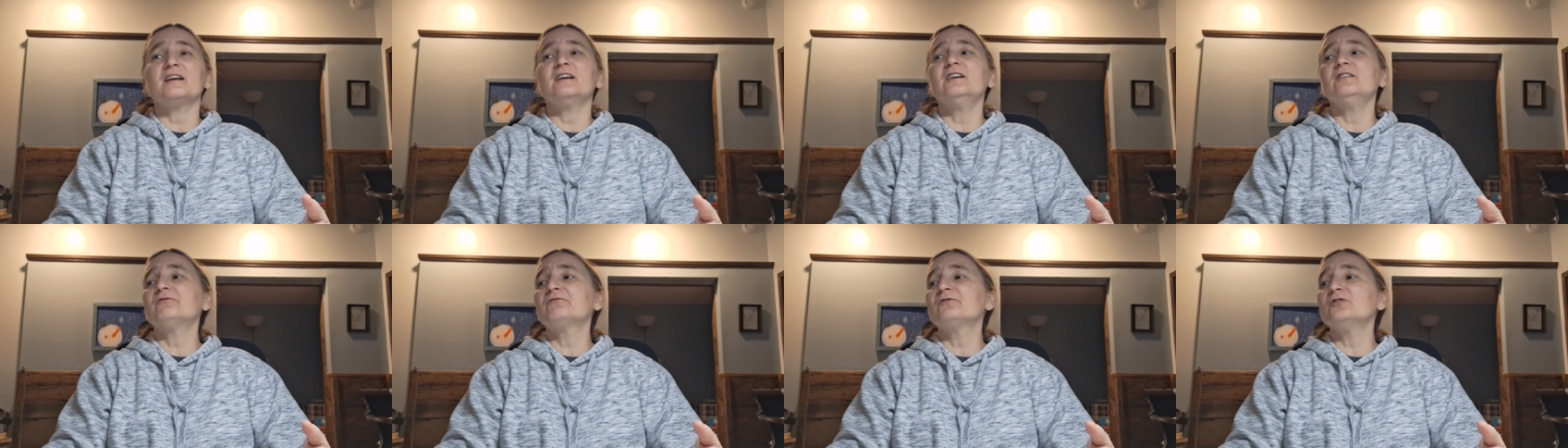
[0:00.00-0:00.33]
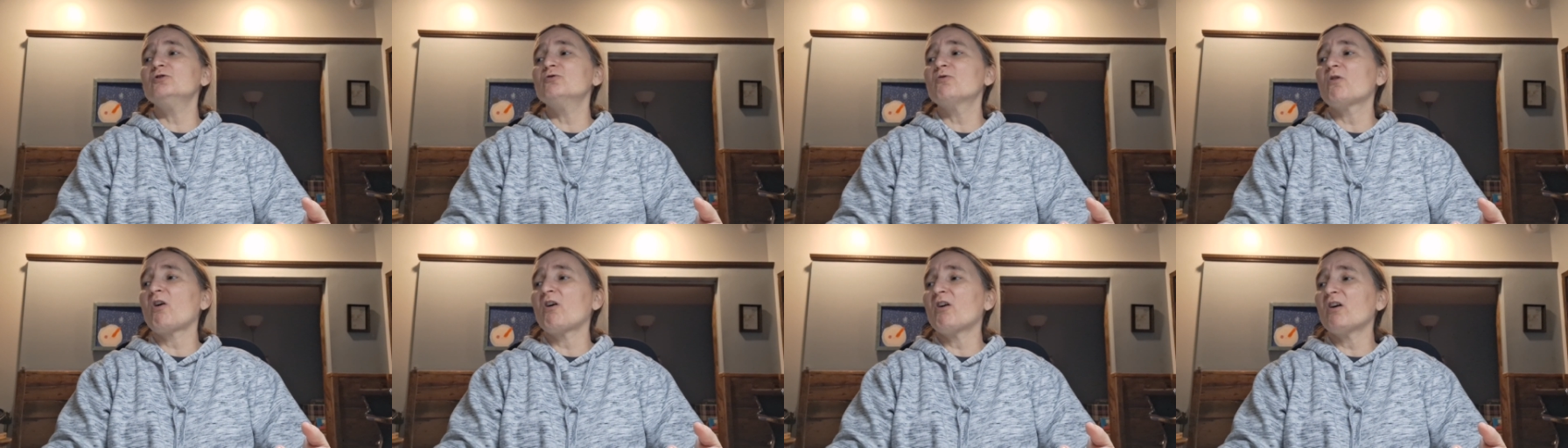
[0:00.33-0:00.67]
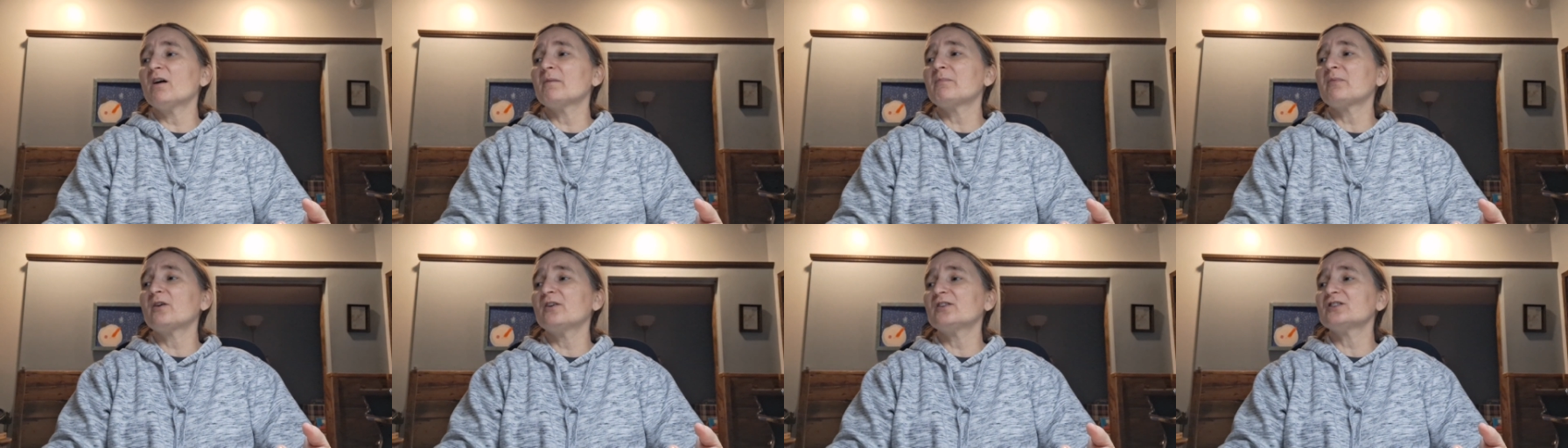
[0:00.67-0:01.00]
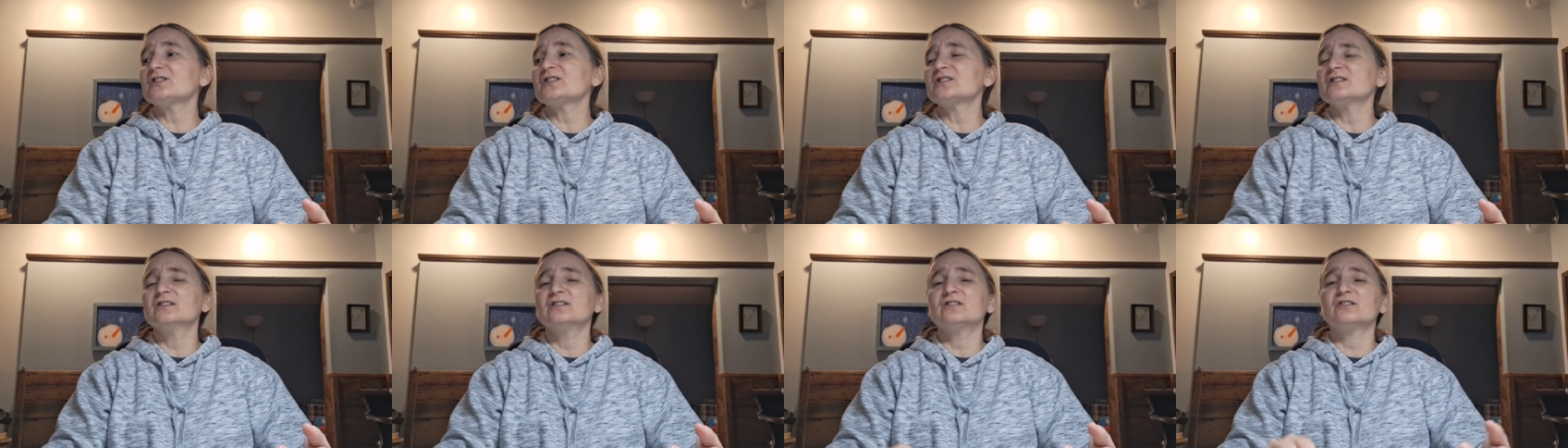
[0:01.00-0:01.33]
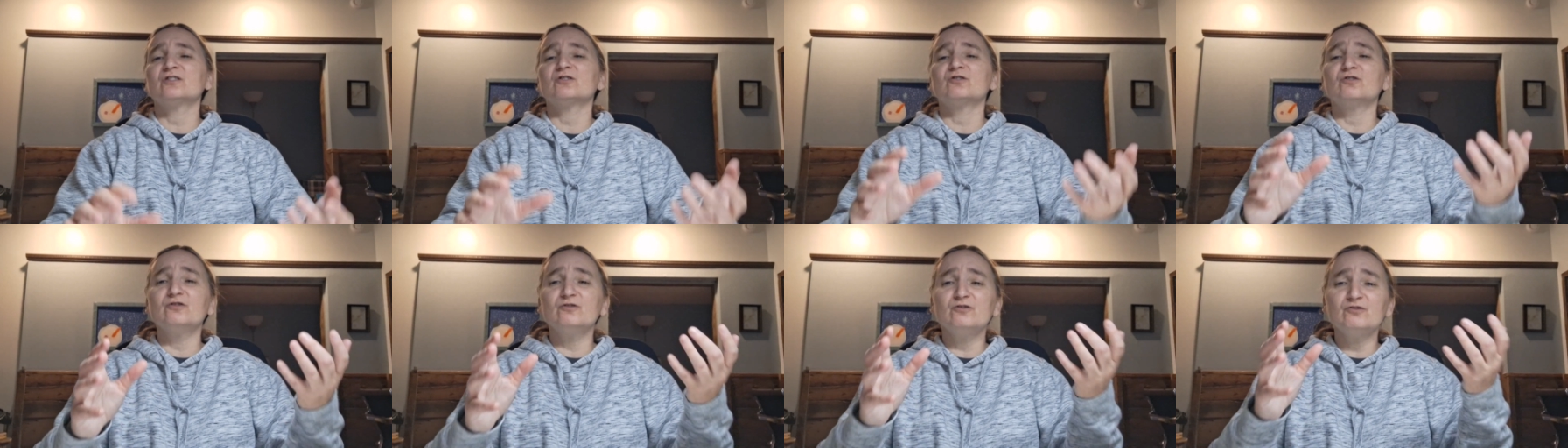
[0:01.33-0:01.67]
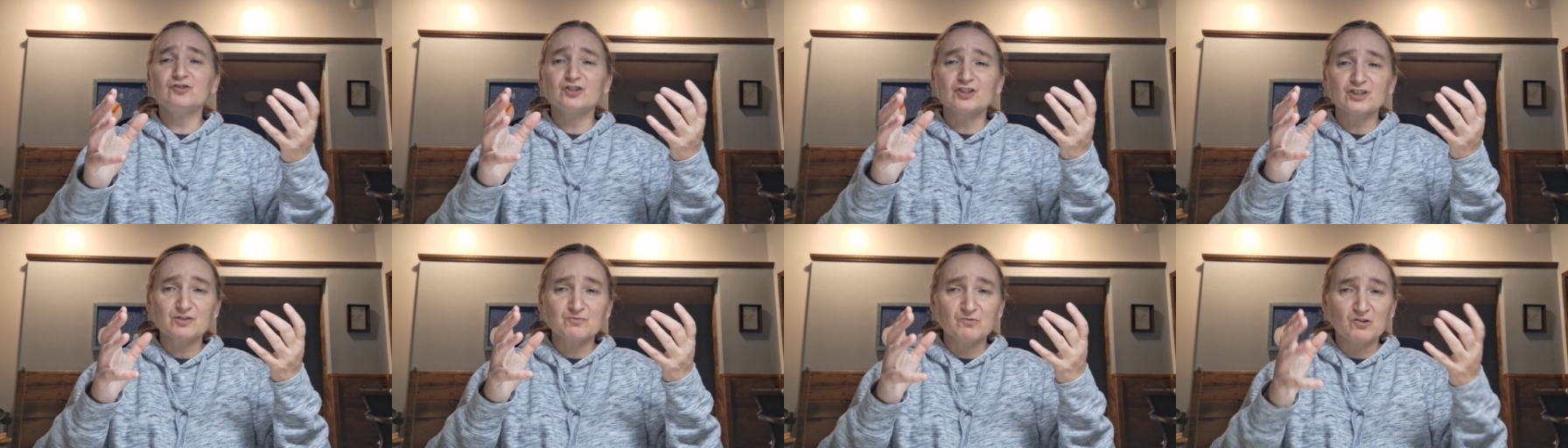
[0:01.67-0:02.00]
if you are a person who
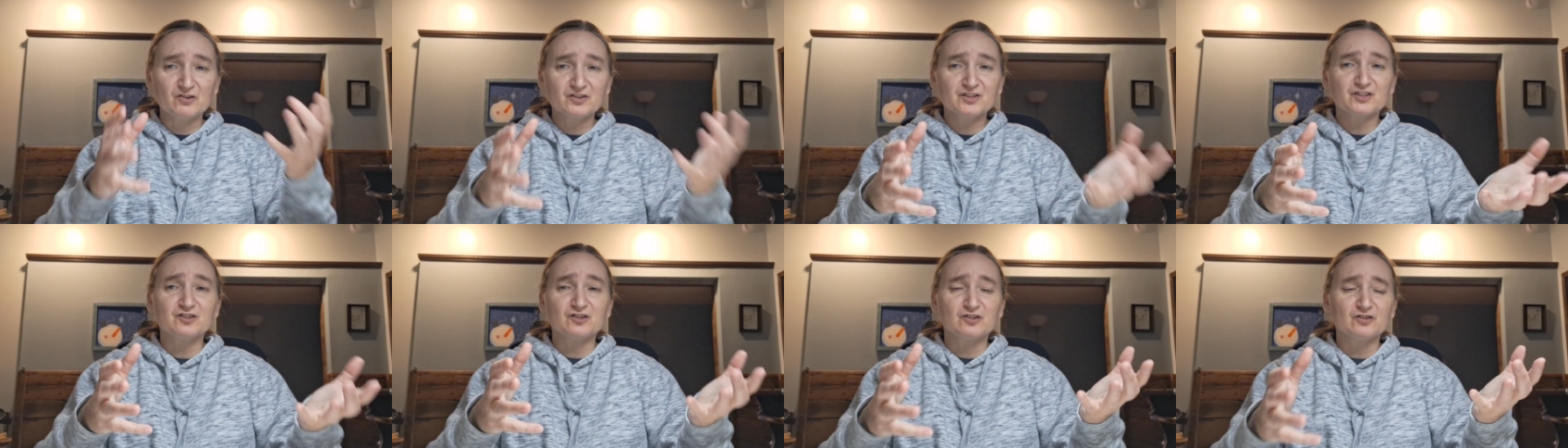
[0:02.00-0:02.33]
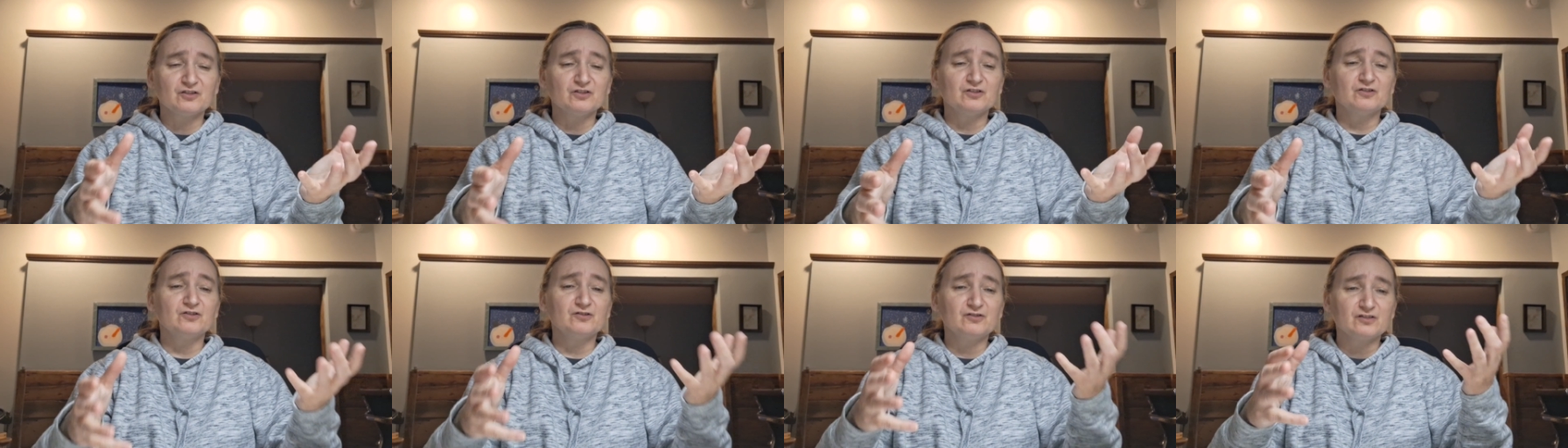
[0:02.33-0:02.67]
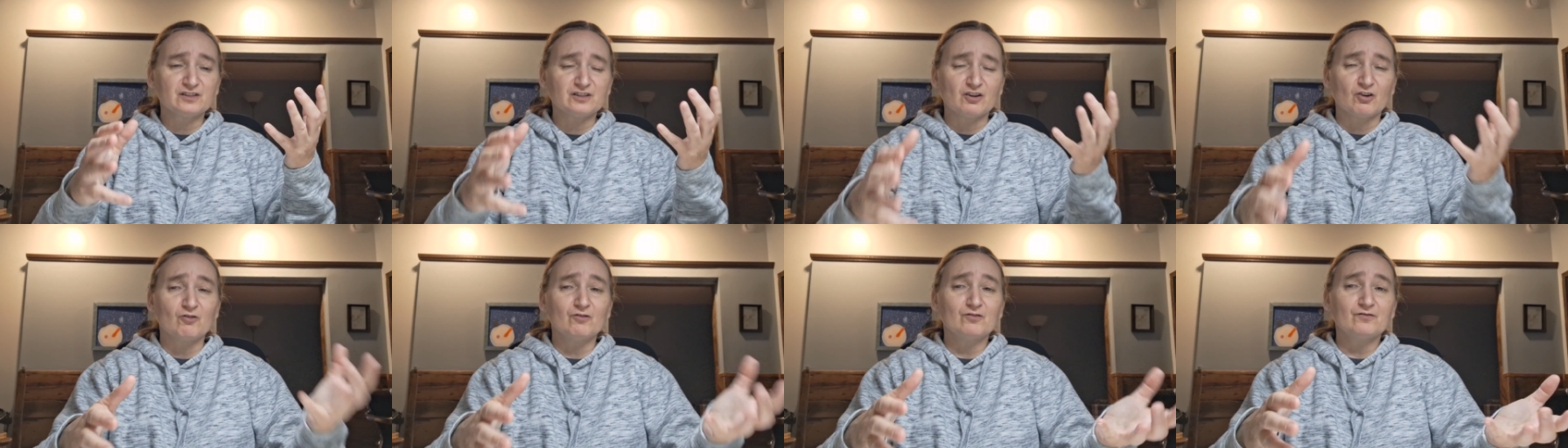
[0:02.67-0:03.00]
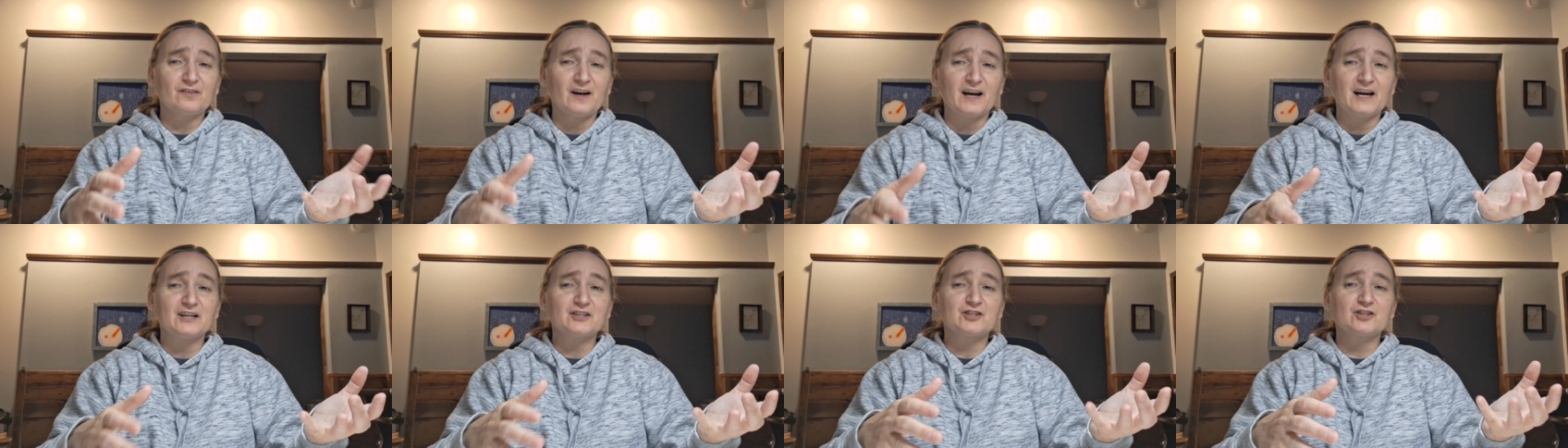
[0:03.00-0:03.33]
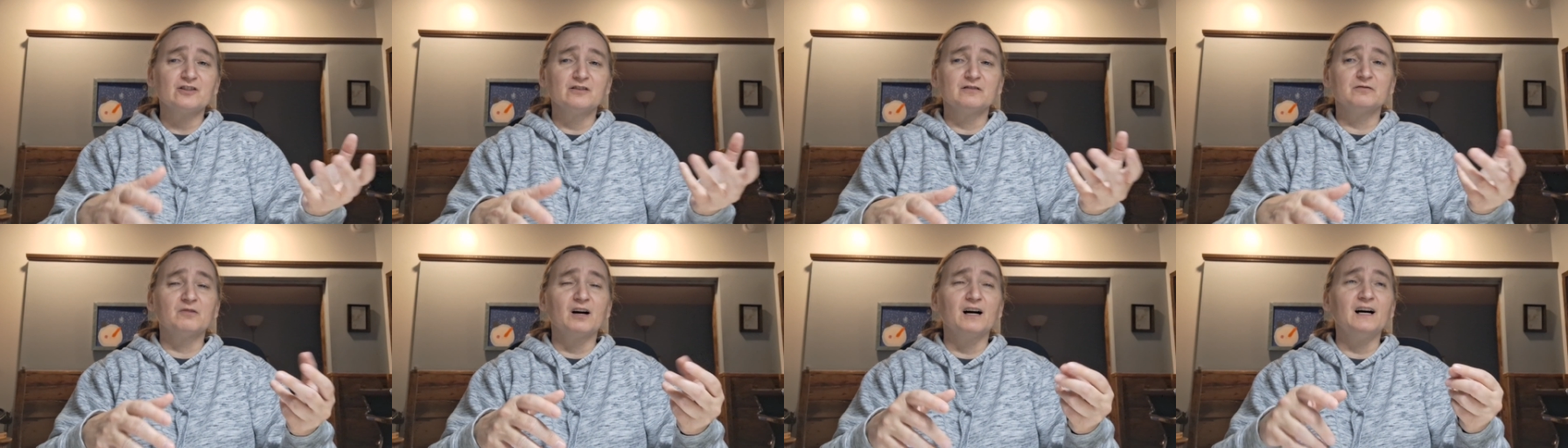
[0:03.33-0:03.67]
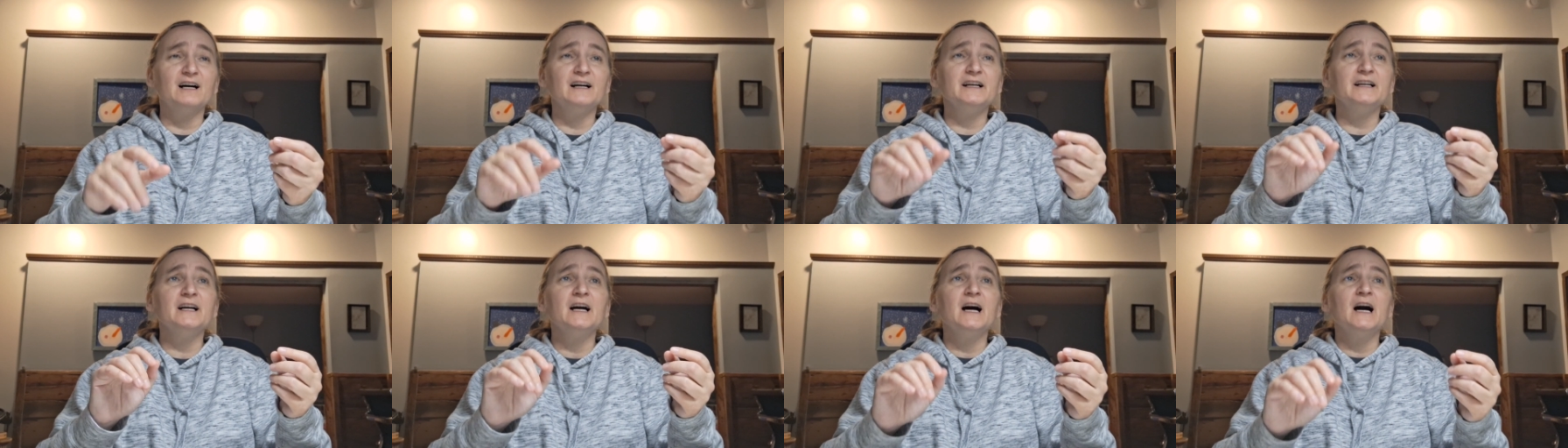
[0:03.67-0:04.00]
just wants to do it the old fashioned
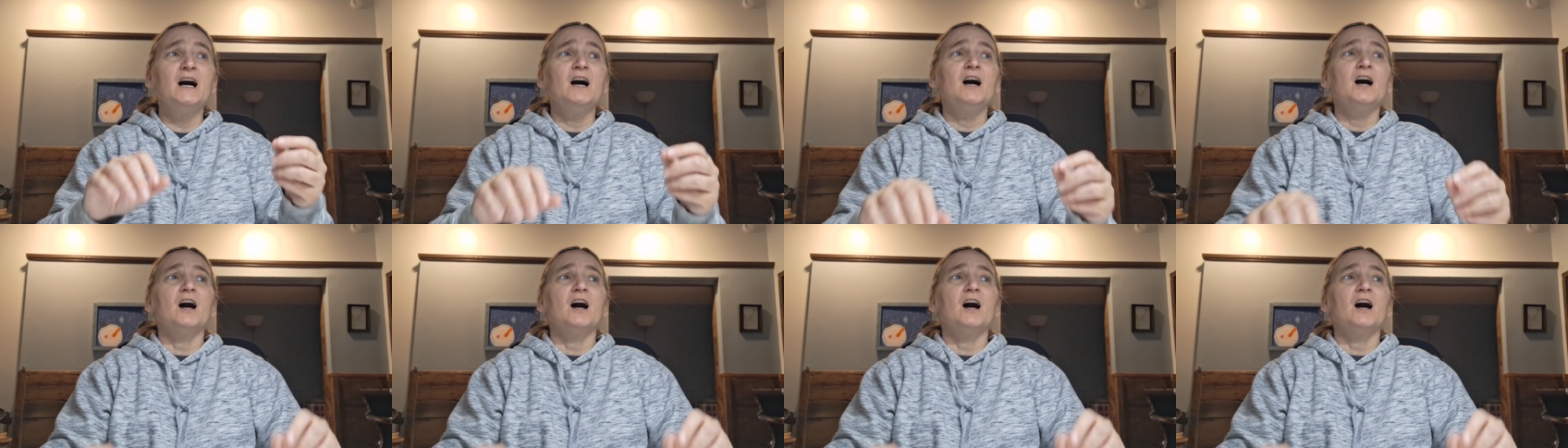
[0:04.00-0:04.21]
way,